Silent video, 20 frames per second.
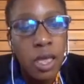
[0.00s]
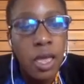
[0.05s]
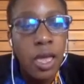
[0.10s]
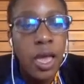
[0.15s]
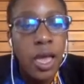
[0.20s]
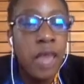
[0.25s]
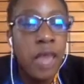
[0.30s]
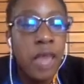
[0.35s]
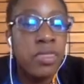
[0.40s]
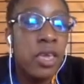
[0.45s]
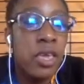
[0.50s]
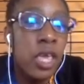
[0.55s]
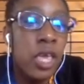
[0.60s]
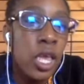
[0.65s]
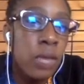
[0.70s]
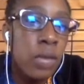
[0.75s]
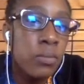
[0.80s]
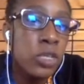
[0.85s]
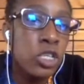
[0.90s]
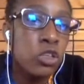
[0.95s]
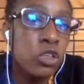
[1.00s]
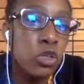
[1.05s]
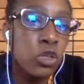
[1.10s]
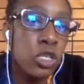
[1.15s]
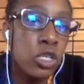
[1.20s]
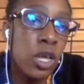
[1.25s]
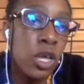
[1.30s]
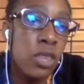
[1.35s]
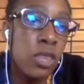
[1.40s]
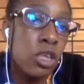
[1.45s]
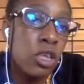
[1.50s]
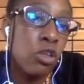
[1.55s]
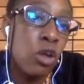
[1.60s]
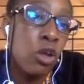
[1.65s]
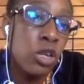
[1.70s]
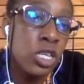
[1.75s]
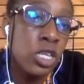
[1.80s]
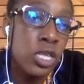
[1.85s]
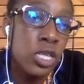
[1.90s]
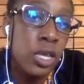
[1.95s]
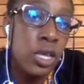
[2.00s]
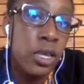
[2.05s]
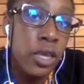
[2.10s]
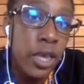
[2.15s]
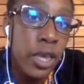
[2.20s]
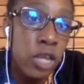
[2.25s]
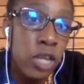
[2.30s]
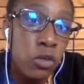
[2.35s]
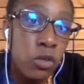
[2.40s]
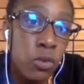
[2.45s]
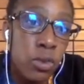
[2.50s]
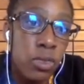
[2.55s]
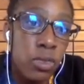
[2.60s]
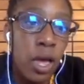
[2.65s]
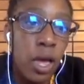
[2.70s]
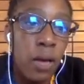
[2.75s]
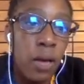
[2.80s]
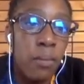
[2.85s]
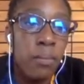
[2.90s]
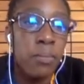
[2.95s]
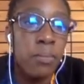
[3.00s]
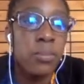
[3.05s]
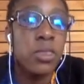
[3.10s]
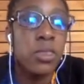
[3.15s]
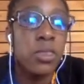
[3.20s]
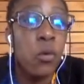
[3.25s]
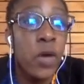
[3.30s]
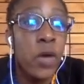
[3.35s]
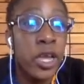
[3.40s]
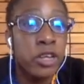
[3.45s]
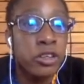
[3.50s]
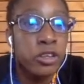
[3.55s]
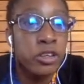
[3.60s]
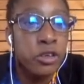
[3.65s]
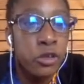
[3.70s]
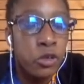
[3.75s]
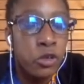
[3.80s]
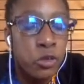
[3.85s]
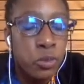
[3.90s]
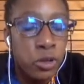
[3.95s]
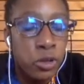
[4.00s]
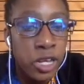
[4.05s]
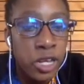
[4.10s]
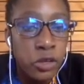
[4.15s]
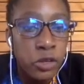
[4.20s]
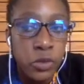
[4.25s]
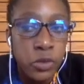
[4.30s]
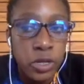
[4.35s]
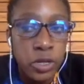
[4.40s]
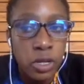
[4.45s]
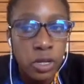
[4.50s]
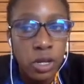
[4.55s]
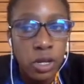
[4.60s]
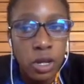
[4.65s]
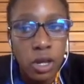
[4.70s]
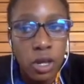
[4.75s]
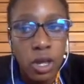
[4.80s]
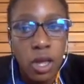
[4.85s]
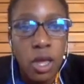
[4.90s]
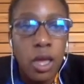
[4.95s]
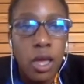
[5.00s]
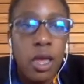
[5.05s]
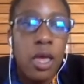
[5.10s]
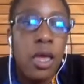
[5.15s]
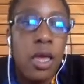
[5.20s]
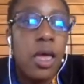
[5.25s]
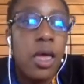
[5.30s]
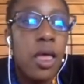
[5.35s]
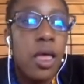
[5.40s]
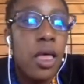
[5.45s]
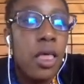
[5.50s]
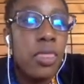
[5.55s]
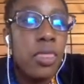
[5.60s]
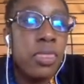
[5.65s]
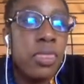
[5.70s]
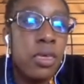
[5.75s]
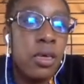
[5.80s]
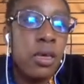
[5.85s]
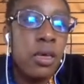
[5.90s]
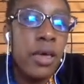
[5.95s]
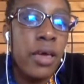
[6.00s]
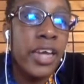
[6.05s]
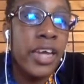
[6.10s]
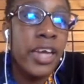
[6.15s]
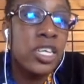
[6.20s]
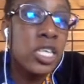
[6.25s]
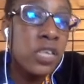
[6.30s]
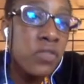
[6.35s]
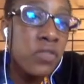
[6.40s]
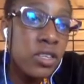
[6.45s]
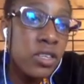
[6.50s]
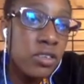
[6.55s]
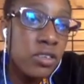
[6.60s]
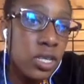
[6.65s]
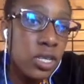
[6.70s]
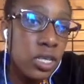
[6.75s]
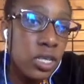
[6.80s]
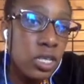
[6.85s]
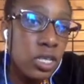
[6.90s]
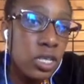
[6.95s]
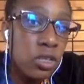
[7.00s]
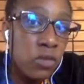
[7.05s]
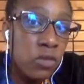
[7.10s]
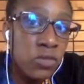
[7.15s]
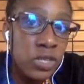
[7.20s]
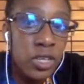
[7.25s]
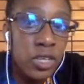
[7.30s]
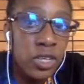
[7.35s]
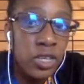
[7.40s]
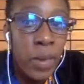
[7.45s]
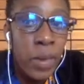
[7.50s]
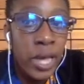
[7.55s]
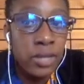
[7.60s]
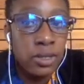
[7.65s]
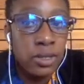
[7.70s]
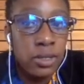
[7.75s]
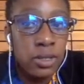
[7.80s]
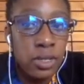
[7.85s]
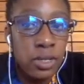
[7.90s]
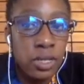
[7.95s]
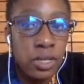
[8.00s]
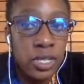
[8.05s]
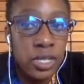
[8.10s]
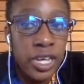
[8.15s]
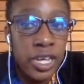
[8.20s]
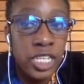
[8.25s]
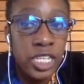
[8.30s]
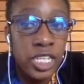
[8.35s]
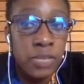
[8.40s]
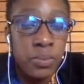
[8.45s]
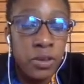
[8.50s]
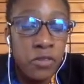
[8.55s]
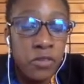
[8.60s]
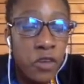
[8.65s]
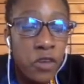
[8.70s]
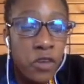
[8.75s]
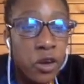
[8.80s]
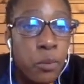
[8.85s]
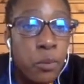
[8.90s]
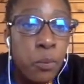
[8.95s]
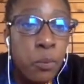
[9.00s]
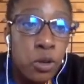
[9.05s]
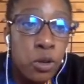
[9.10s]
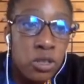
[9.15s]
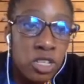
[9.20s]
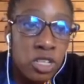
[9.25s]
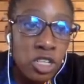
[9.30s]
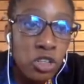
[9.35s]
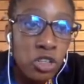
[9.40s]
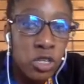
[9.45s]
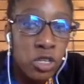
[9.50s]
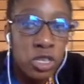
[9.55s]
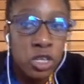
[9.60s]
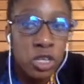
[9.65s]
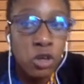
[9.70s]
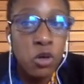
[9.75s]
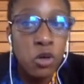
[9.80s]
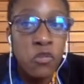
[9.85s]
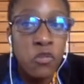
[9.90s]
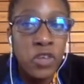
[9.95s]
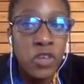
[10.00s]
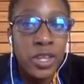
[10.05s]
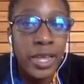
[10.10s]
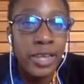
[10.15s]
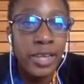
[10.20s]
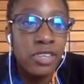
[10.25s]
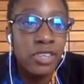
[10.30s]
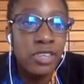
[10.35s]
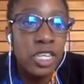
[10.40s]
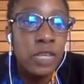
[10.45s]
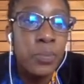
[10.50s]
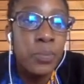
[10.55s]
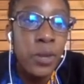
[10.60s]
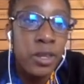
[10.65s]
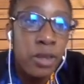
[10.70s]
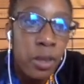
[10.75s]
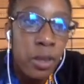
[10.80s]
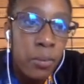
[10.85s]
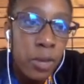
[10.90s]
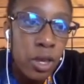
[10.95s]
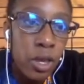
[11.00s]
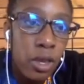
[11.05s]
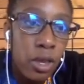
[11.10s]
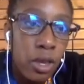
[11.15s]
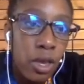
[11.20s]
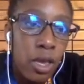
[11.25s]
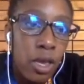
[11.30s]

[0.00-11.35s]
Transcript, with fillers: And the aim is to share the knowledge they gained with the wider global network. The activities of these ambassadors has been very important during the COVID-19 pandemic.